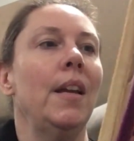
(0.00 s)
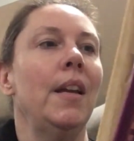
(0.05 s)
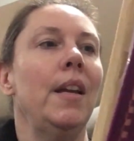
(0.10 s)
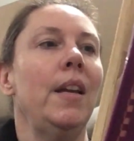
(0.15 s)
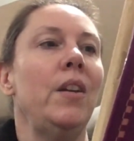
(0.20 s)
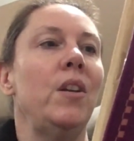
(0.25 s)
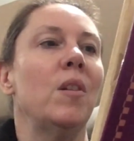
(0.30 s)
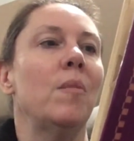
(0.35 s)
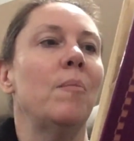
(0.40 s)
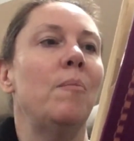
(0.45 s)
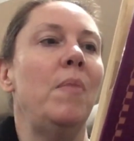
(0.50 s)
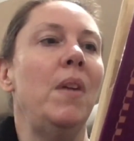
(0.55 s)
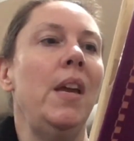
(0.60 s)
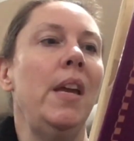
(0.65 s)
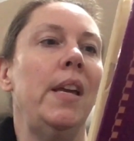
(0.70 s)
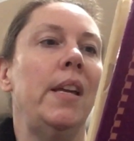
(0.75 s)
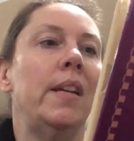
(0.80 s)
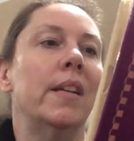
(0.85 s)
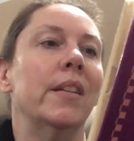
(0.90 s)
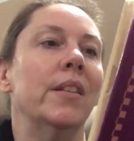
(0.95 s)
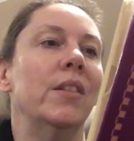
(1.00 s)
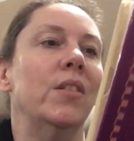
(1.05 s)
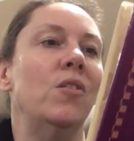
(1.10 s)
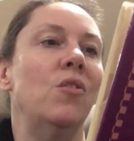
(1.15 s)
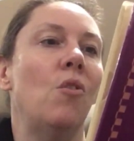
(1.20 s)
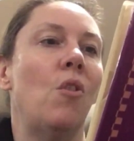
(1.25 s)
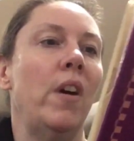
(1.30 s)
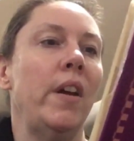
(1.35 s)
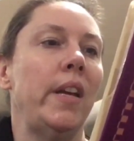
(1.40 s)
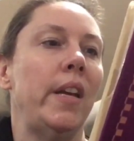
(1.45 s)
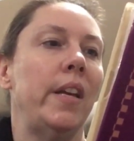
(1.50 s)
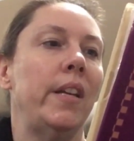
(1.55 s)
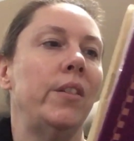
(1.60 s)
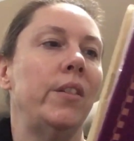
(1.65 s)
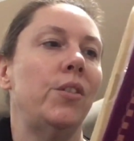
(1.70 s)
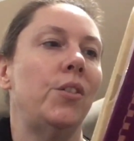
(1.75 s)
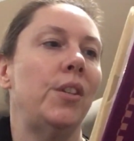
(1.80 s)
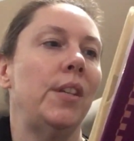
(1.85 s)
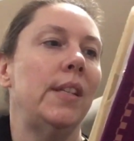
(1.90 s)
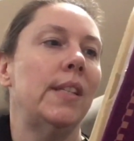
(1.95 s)
You're being annoying,
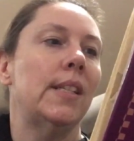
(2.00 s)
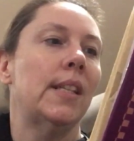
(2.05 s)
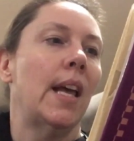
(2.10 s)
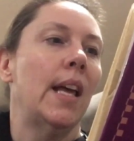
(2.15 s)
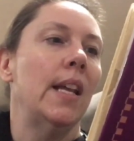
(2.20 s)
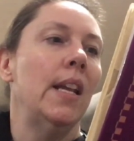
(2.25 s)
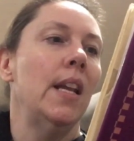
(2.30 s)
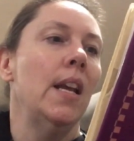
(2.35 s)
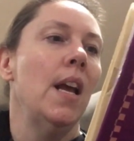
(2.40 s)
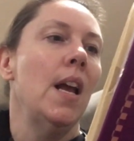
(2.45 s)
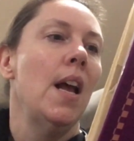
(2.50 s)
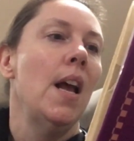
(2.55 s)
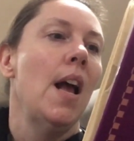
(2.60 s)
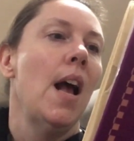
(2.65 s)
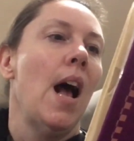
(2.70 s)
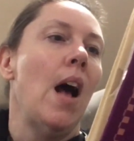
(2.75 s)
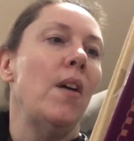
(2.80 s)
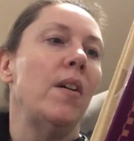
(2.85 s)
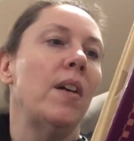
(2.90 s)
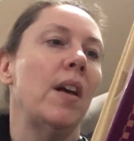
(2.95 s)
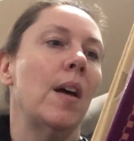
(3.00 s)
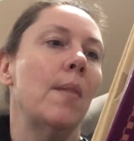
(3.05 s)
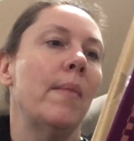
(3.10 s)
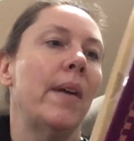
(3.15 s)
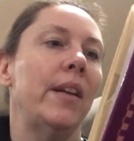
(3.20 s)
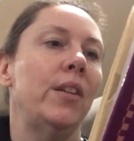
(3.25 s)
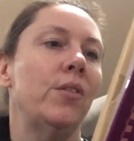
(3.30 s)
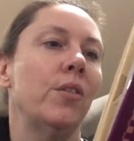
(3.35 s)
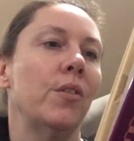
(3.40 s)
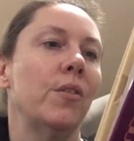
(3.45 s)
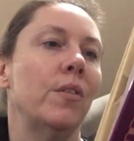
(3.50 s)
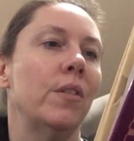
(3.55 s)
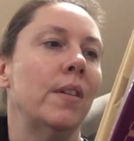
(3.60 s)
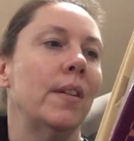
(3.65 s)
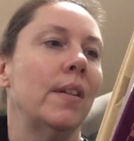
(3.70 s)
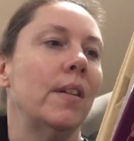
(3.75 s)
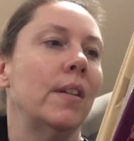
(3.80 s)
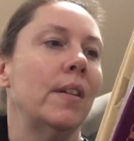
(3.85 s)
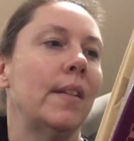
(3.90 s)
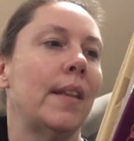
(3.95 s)
she said.
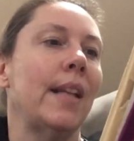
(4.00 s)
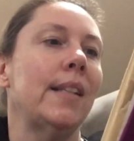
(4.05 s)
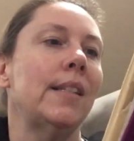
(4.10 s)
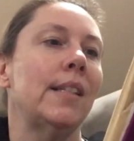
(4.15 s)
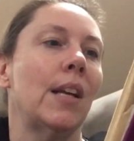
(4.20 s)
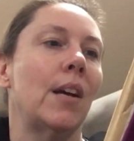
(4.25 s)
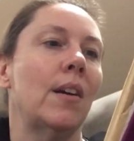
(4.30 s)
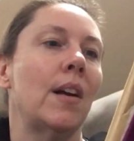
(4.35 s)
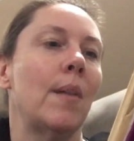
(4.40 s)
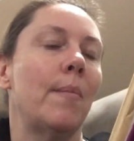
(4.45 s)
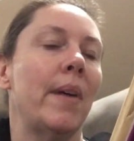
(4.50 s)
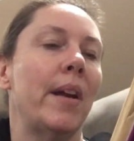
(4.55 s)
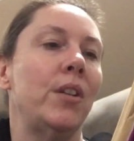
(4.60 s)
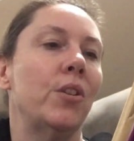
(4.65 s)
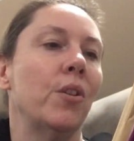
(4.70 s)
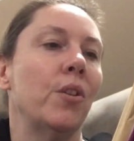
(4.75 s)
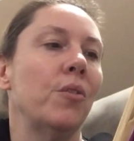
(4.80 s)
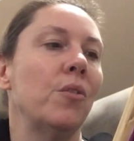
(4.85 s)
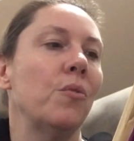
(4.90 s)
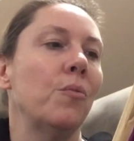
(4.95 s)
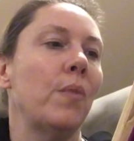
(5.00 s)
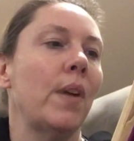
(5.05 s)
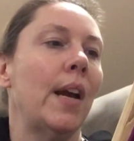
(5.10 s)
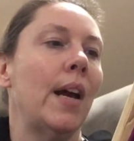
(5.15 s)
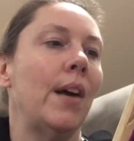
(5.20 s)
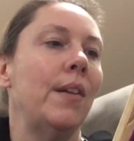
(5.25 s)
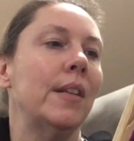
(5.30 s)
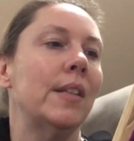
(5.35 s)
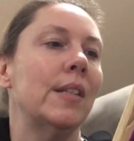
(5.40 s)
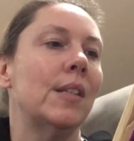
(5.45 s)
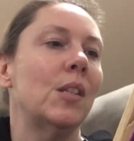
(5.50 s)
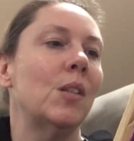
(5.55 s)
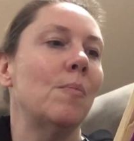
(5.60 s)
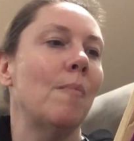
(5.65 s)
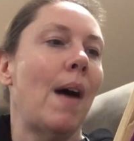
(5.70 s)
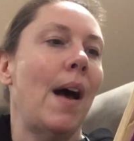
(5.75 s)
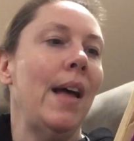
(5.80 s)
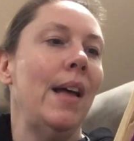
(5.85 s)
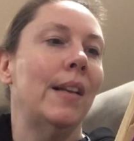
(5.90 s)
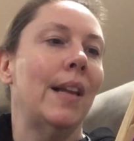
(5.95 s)
That's how come I turned around and
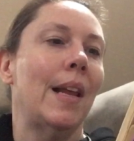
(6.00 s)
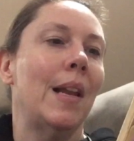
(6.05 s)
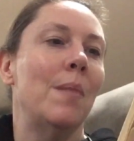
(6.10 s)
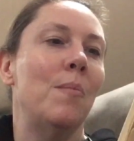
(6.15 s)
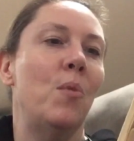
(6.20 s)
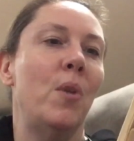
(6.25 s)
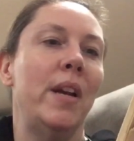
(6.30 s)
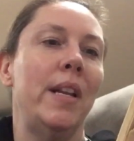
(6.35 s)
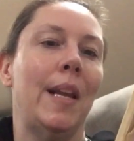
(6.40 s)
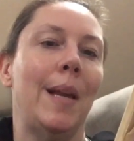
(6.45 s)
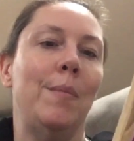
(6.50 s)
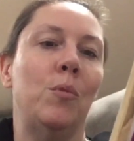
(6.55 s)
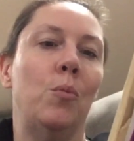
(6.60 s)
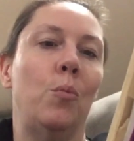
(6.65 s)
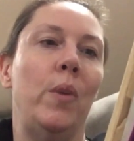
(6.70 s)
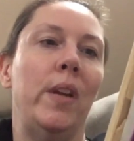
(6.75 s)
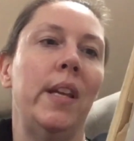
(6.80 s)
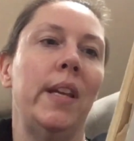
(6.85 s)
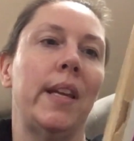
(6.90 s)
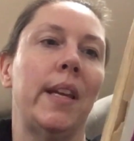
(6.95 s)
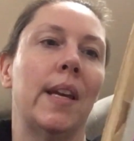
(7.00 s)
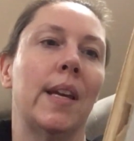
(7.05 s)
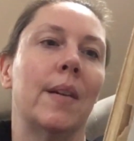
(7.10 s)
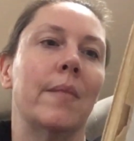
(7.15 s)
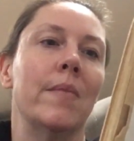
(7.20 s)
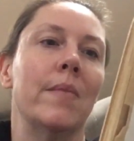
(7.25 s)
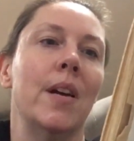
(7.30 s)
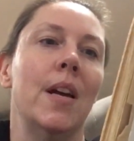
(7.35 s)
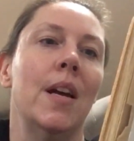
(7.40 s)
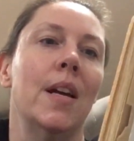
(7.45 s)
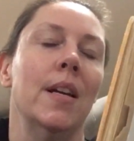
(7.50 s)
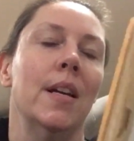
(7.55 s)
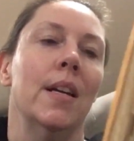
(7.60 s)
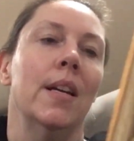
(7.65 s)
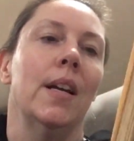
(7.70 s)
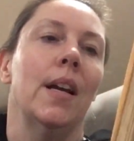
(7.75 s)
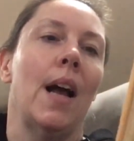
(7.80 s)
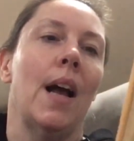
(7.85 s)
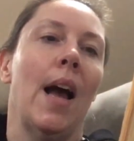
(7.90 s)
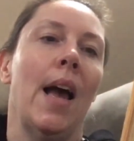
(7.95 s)
smiled at a boy named William.
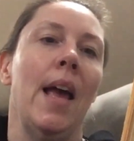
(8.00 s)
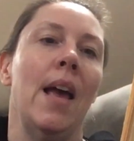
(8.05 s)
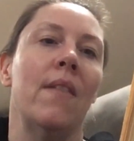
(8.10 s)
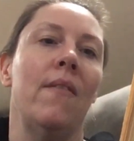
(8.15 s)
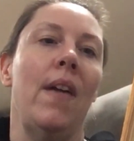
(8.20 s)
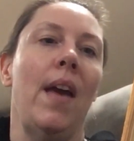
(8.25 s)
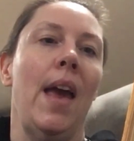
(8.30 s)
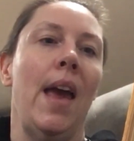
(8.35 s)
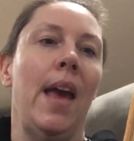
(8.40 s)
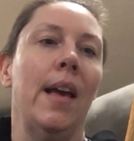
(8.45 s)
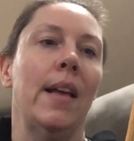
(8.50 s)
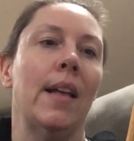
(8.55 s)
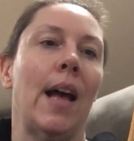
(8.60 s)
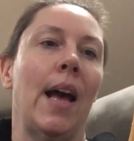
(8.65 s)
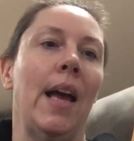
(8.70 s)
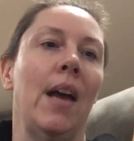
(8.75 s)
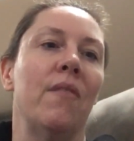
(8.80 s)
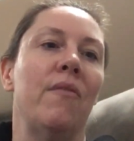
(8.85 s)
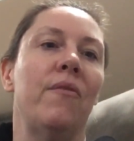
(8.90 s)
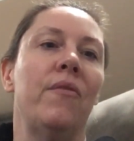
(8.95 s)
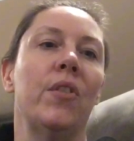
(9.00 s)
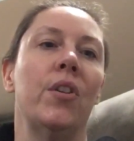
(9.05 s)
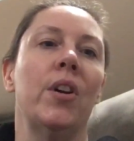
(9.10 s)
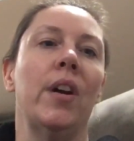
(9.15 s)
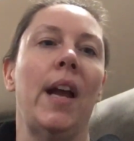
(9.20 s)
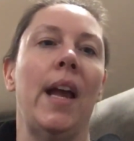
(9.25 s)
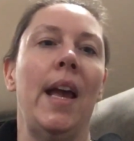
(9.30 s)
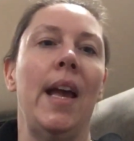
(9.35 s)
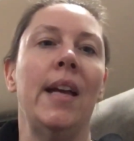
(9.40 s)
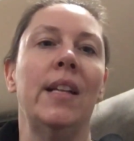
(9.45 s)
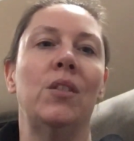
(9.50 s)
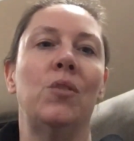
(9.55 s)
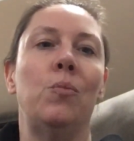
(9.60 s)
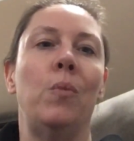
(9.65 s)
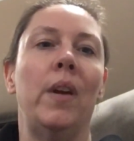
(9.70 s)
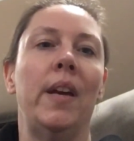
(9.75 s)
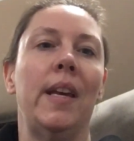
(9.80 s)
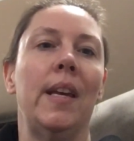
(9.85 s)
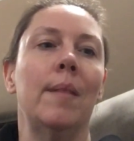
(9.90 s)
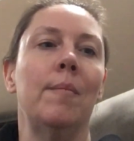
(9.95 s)
I have fur hands,
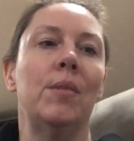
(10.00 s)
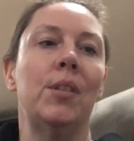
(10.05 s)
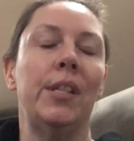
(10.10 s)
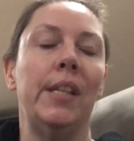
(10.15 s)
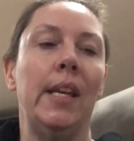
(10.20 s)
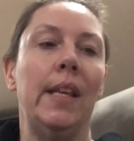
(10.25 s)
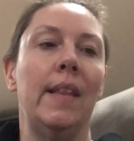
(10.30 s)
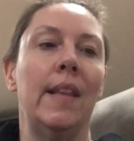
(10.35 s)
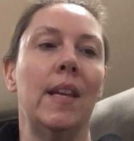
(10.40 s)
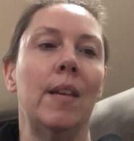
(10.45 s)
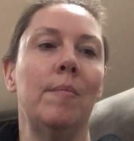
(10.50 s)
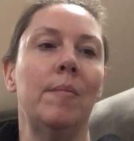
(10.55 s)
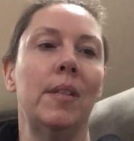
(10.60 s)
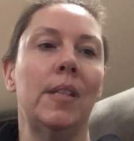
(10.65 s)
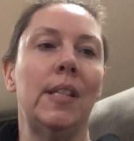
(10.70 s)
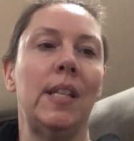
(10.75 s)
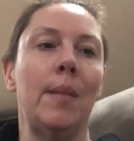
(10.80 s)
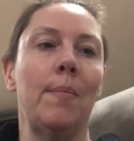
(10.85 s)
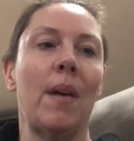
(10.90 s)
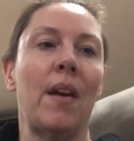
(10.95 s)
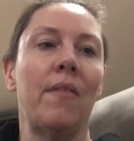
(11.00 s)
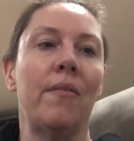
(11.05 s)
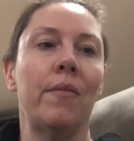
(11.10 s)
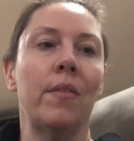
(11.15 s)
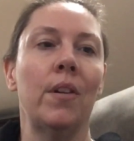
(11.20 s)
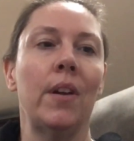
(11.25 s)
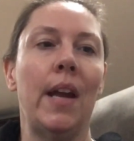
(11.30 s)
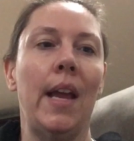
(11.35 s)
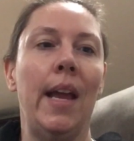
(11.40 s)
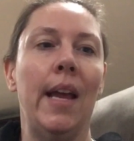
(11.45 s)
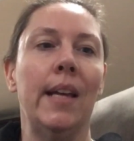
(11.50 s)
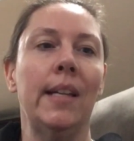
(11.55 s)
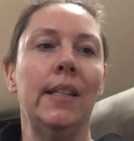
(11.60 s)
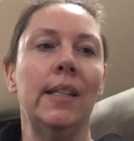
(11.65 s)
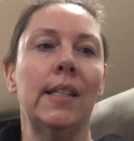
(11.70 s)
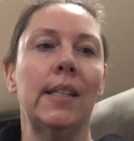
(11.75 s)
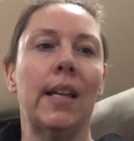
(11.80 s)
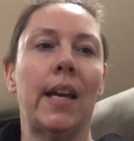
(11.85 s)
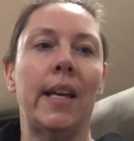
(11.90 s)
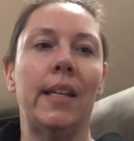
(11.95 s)
William. See them? See my fur
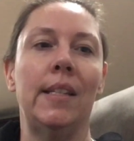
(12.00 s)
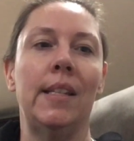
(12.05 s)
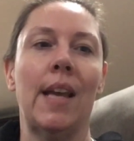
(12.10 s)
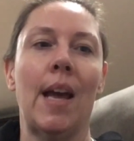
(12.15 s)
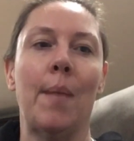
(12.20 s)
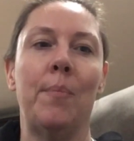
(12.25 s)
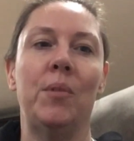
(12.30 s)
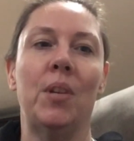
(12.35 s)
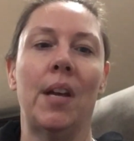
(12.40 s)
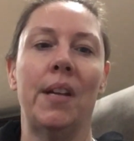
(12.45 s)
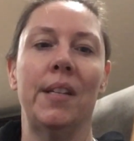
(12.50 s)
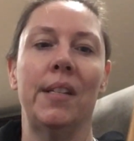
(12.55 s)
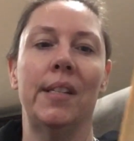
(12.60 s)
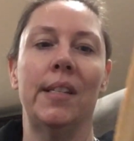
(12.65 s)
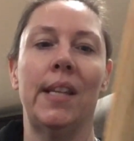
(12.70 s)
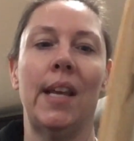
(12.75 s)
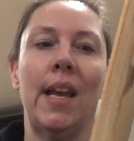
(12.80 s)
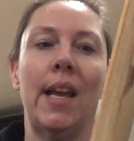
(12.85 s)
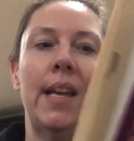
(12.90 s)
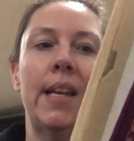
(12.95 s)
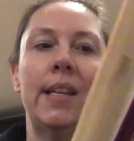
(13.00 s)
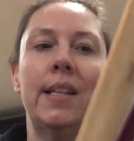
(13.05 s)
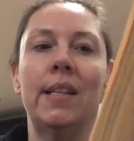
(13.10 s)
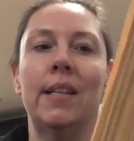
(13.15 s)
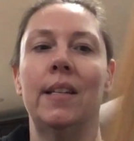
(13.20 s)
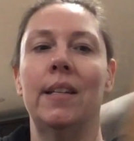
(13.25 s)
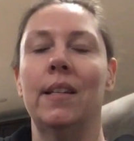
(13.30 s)
hands? I tapped on his head.